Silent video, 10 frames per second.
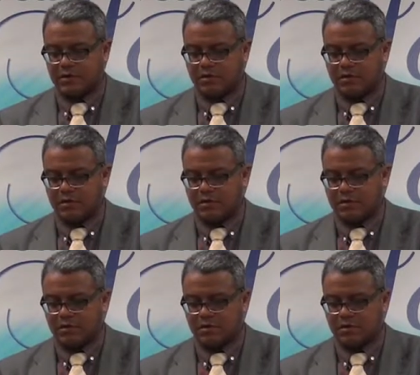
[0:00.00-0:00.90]

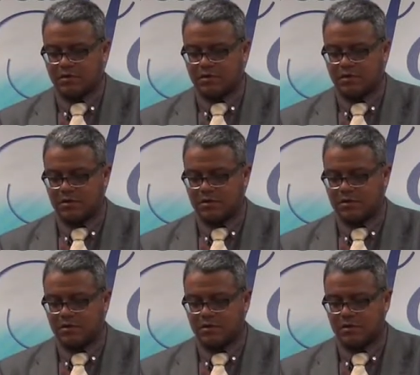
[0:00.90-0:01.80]

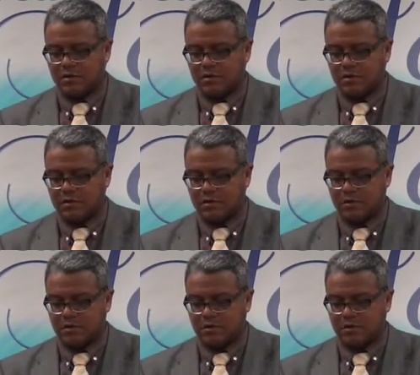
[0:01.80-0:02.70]

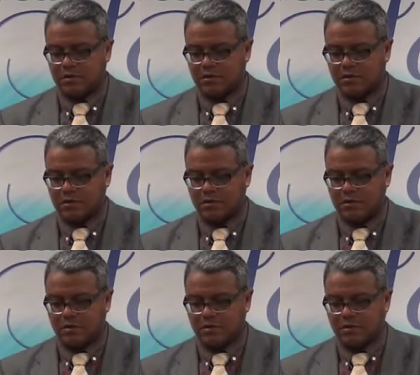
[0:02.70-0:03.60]

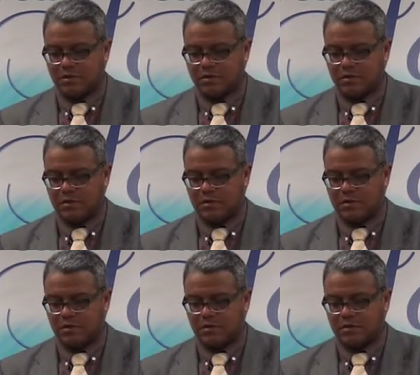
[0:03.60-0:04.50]

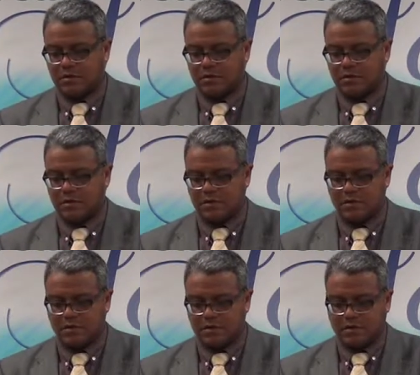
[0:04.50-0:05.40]

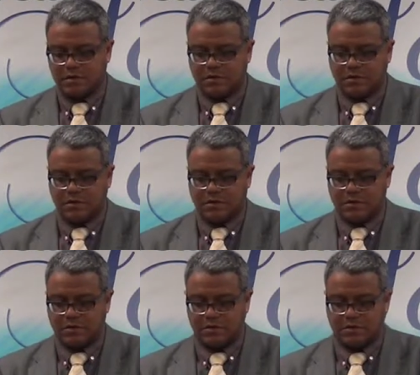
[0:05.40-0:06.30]

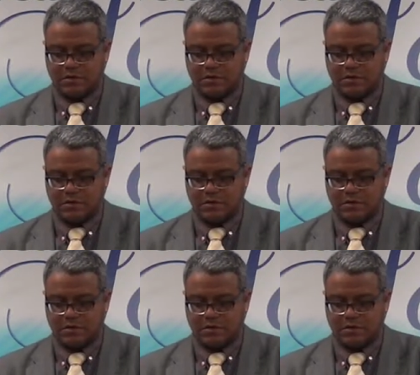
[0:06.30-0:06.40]
(silence)